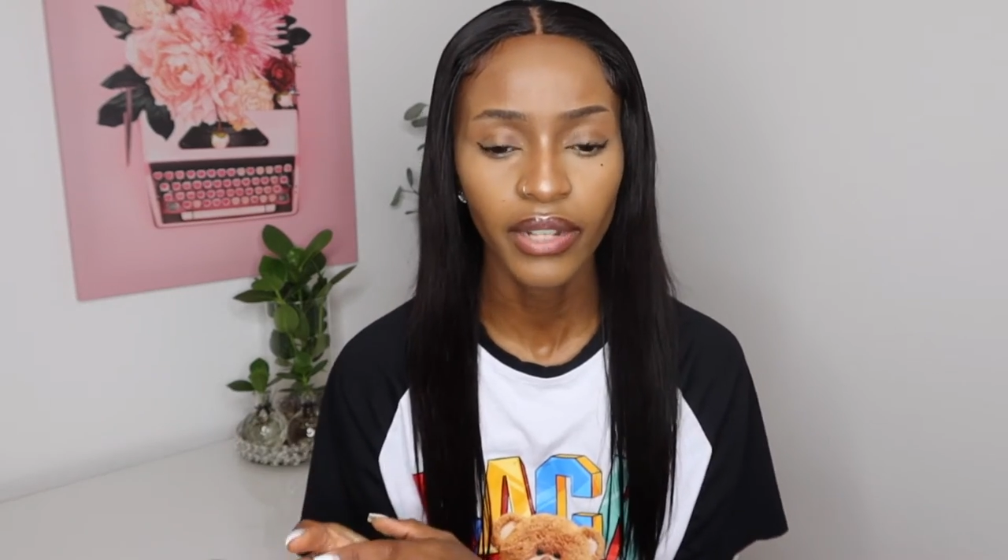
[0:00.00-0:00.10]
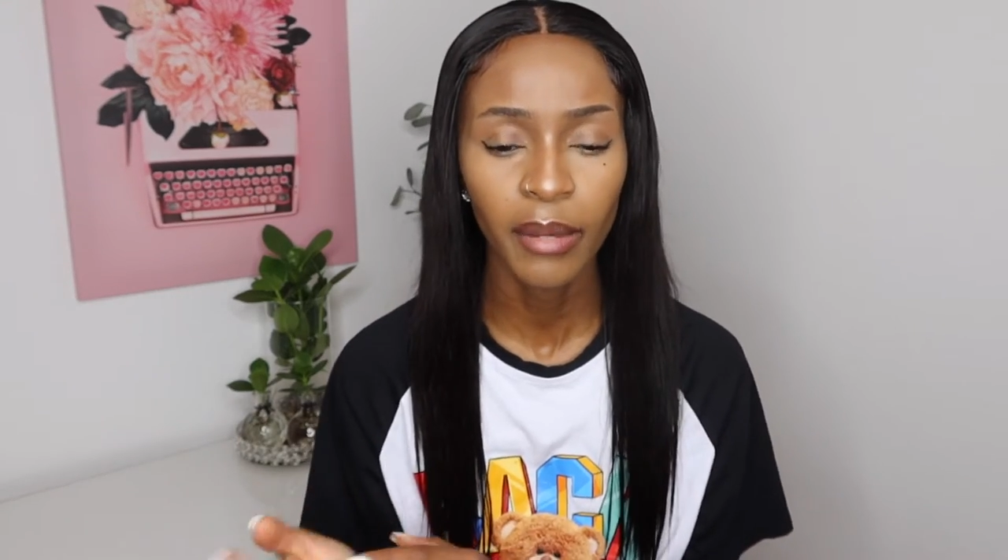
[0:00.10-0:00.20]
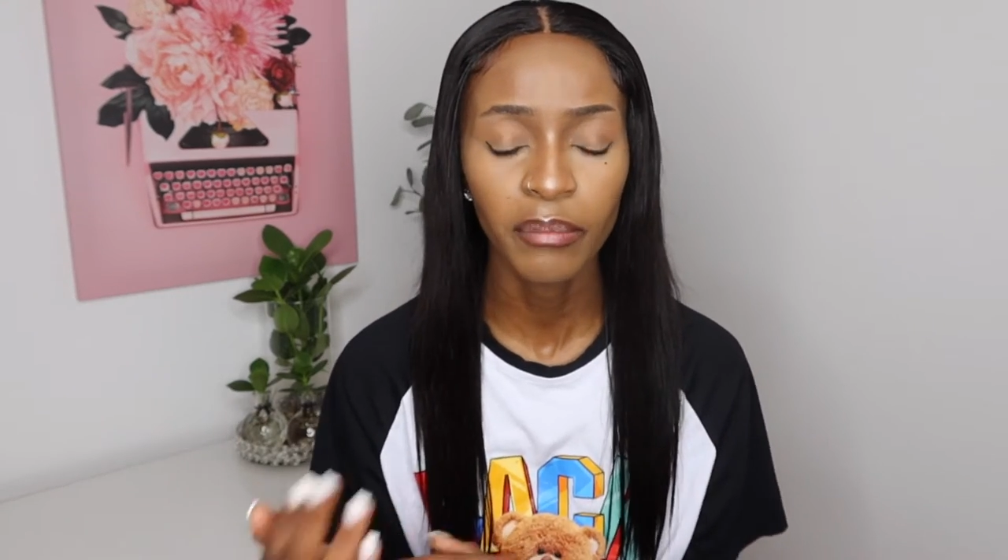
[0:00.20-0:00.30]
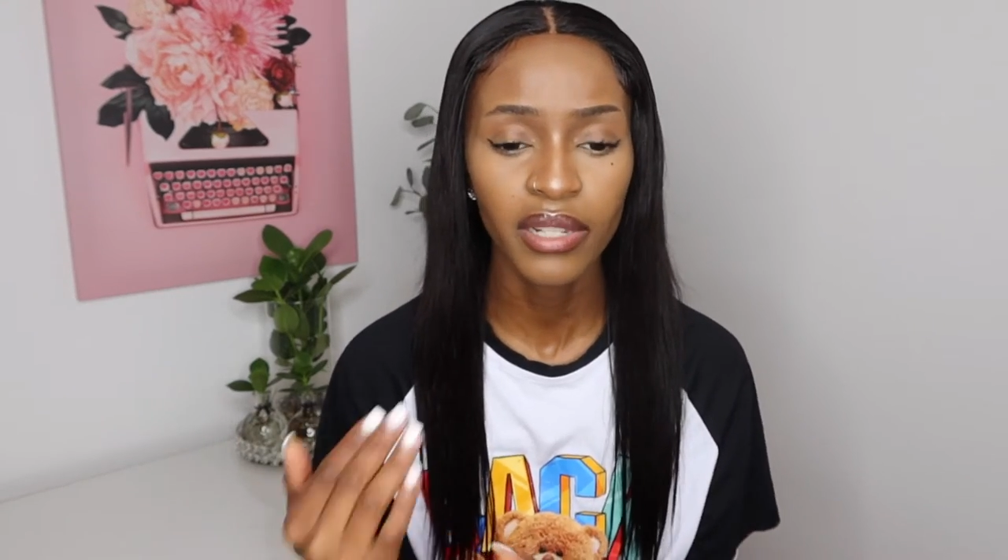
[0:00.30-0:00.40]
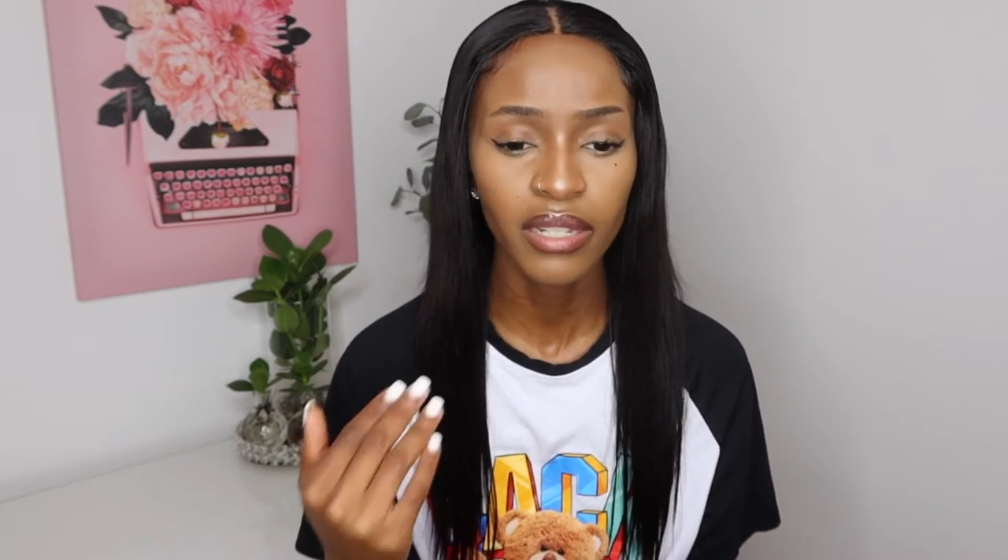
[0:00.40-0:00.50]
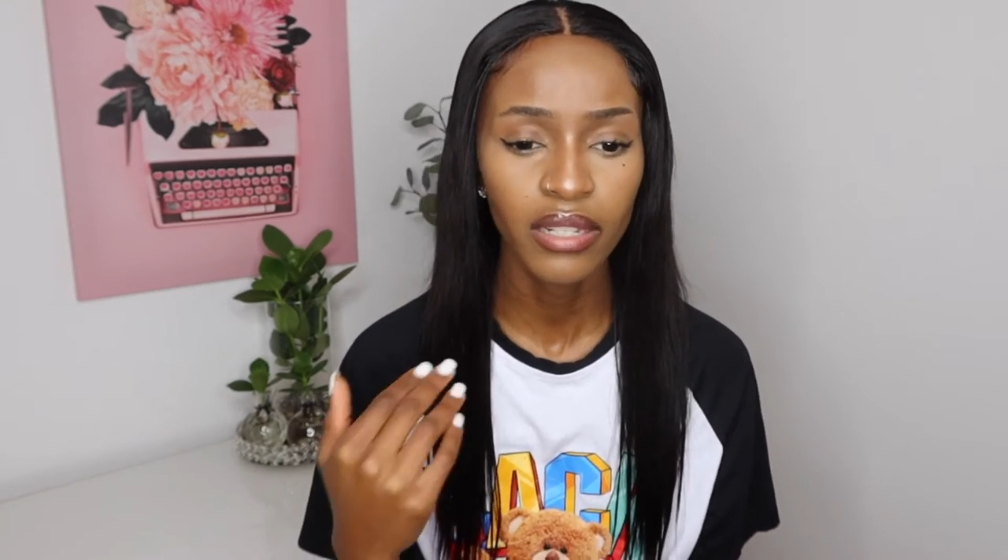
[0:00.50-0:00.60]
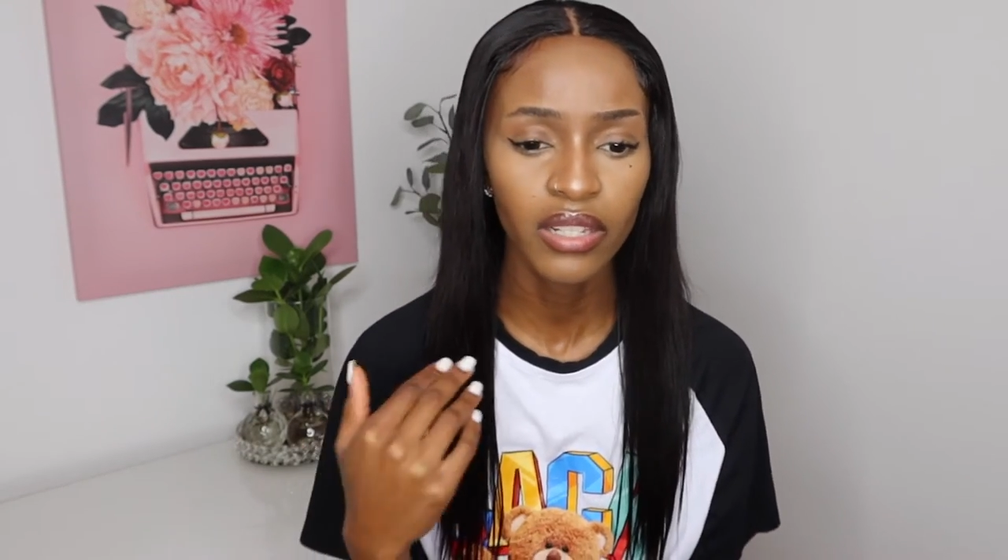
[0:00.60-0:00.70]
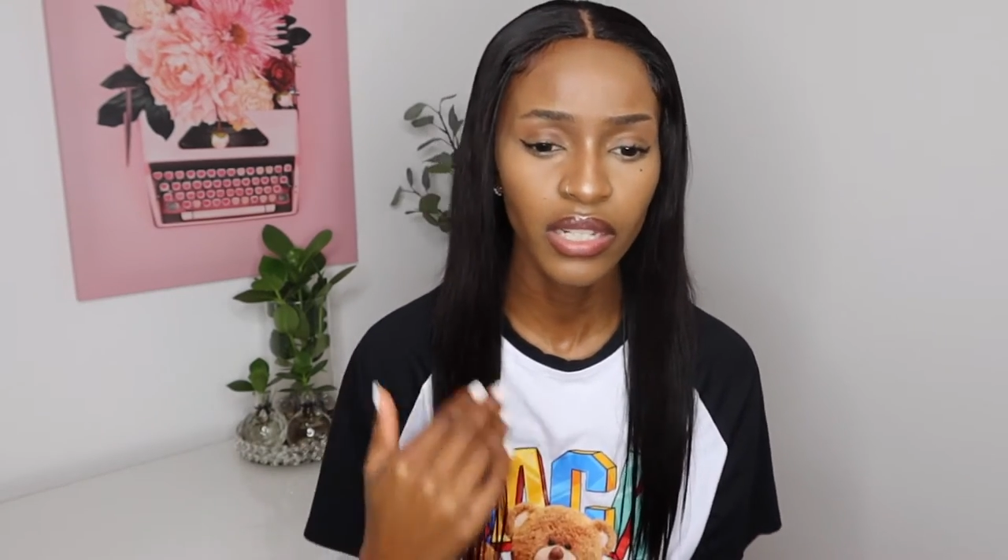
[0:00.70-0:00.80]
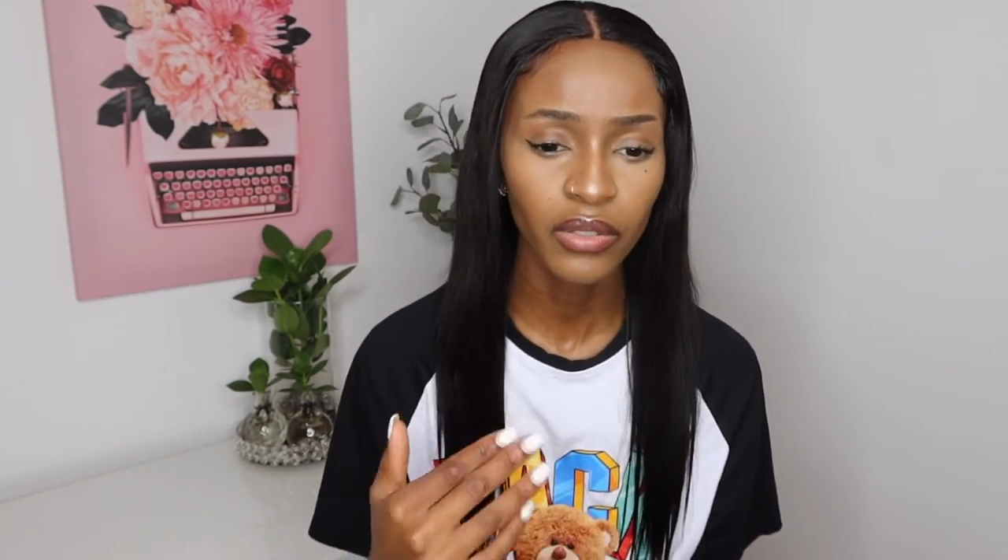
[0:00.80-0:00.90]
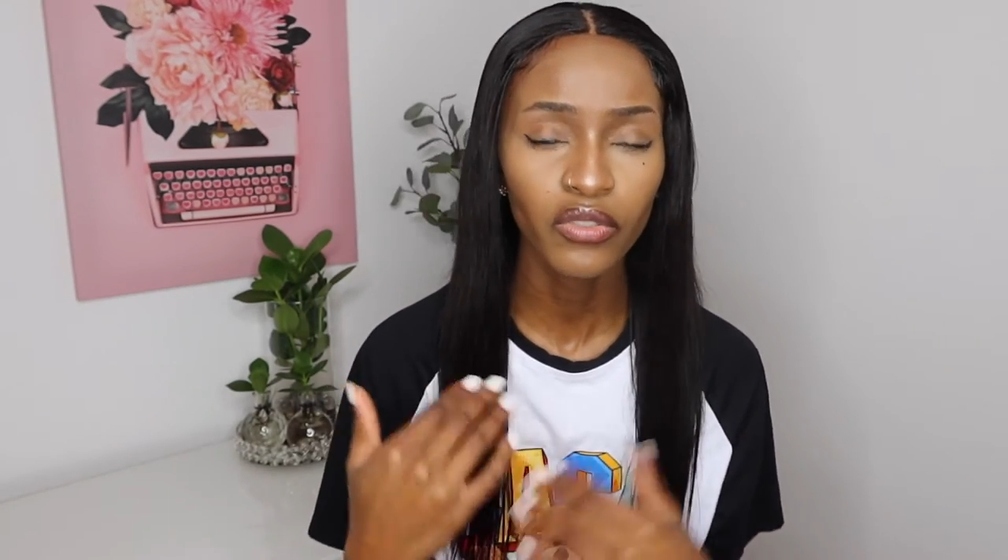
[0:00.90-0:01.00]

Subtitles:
I'm still